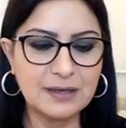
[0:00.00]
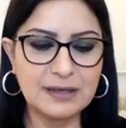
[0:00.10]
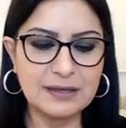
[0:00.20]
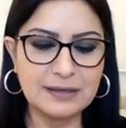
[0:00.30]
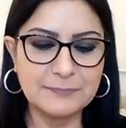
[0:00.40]

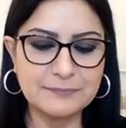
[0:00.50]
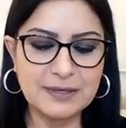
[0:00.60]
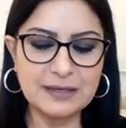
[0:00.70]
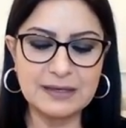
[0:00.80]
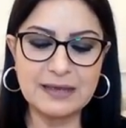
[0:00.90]

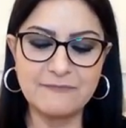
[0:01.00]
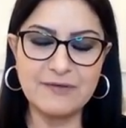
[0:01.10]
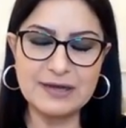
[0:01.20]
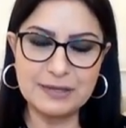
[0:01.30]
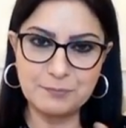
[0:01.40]

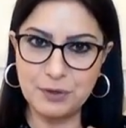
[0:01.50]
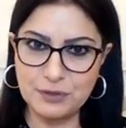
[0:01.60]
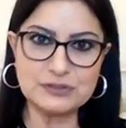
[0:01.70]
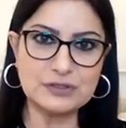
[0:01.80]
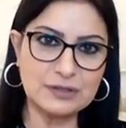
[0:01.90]
very
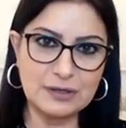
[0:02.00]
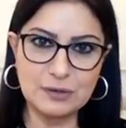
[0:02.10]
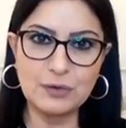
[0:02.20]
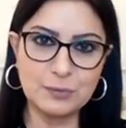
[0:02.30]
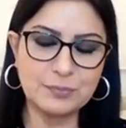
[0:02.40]
personal
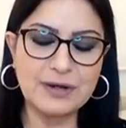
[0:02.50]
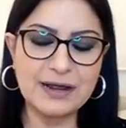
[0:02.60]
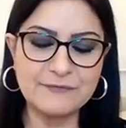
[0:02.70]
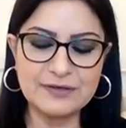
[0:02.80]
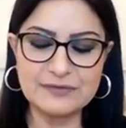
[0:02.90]
or
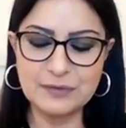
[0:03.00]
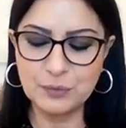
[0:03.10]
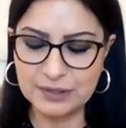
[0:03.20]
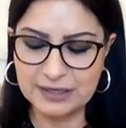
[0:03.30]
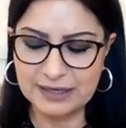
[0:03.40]
private
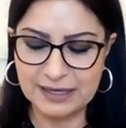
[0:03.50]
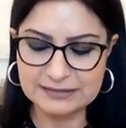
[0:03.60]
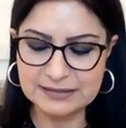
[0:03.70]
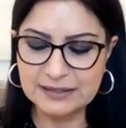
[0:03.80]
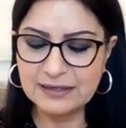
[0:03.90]

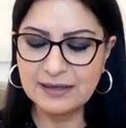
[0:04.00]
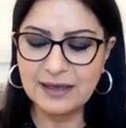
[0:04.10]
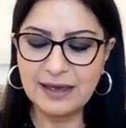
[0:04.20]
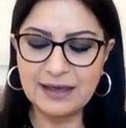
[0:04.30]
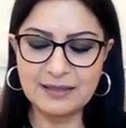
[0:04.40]
weekend.
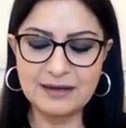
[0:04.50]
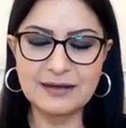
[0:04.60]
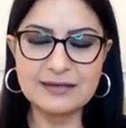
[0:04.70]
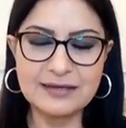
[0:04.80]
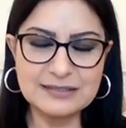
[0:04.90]
And the
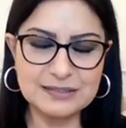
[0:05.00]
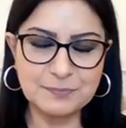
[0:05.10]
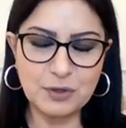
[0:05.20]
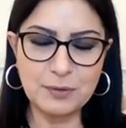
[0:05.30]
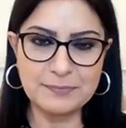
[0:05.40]
luckiest
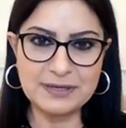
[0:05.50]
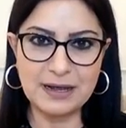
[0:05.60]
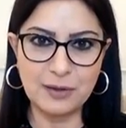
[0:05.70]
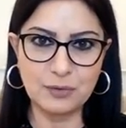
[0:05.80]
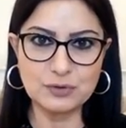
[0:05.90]
probably
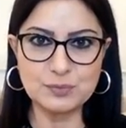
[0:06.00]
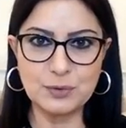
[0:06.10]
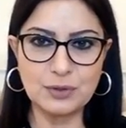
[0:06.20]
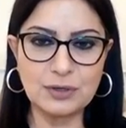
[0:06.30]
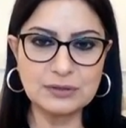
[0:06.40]
are those
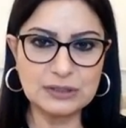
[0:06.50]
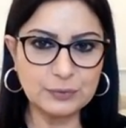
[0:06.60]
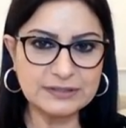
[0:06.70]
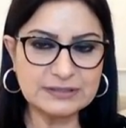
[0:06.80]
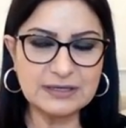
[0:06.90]
born on the
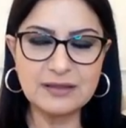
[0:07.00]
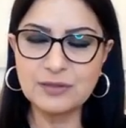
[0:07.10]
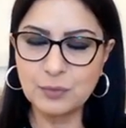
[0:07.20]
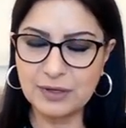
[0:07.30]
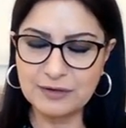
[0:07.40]
20th,
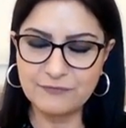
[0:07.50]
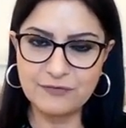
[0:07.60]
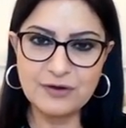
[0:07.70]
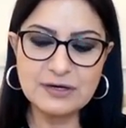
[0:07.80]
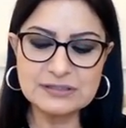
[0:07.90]

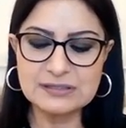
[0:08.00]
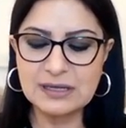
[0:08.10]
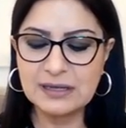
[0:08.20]
21st,